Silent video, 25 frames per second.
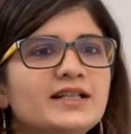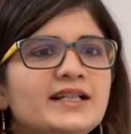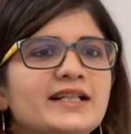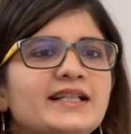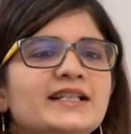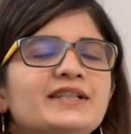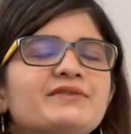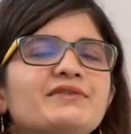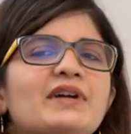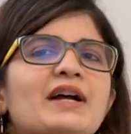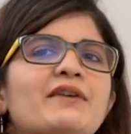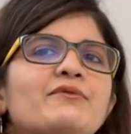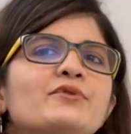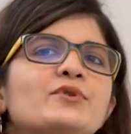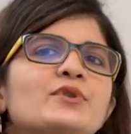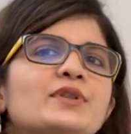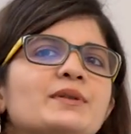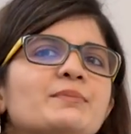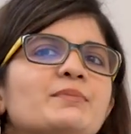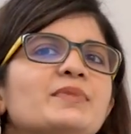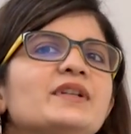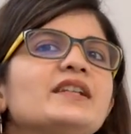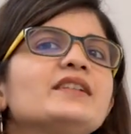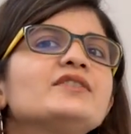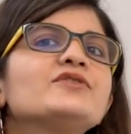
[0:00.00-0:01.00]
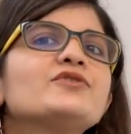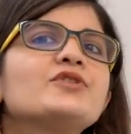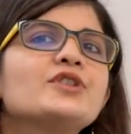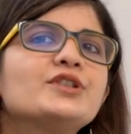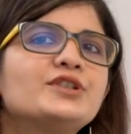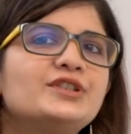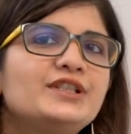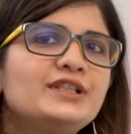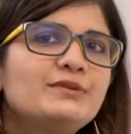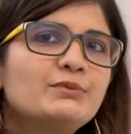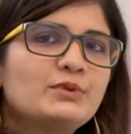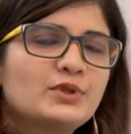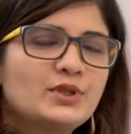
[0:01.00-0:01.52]
and if I have to replace
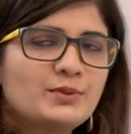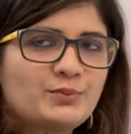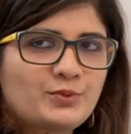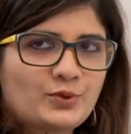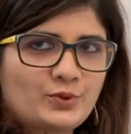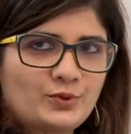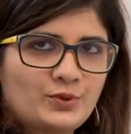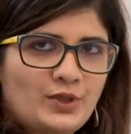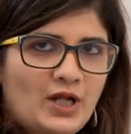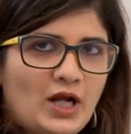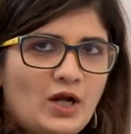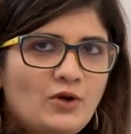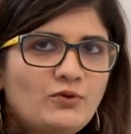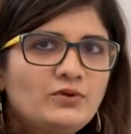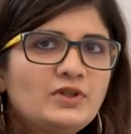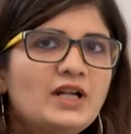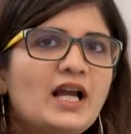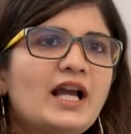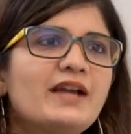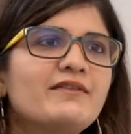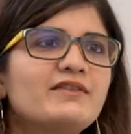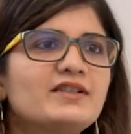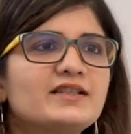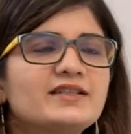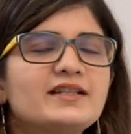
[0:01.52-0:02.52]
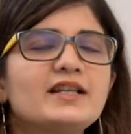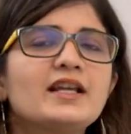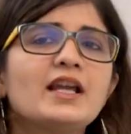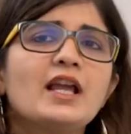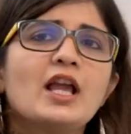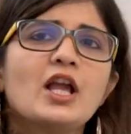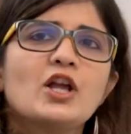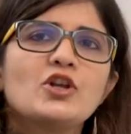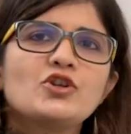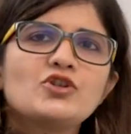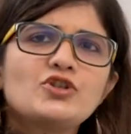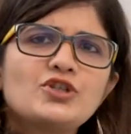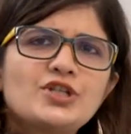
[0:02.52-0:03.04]
Riddhi with a pronoun, I will say
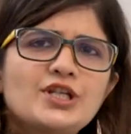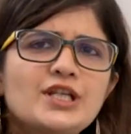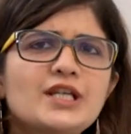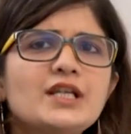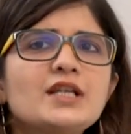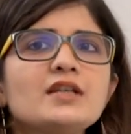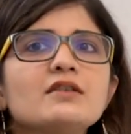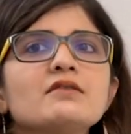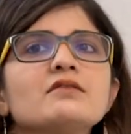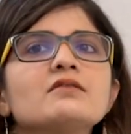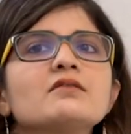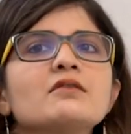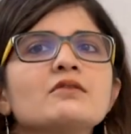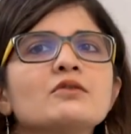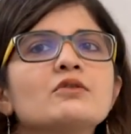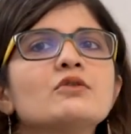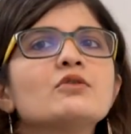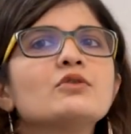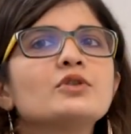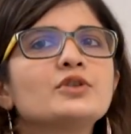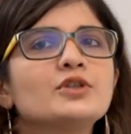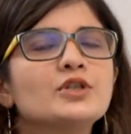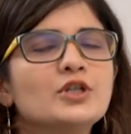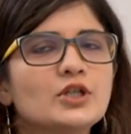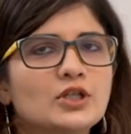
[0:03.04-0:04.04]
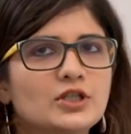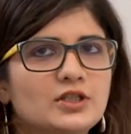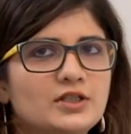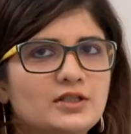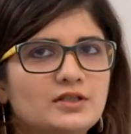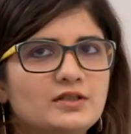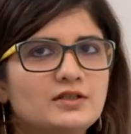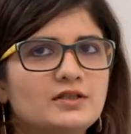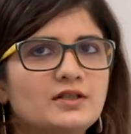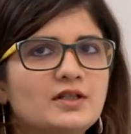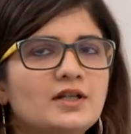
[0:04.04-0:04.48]
she is a good girl.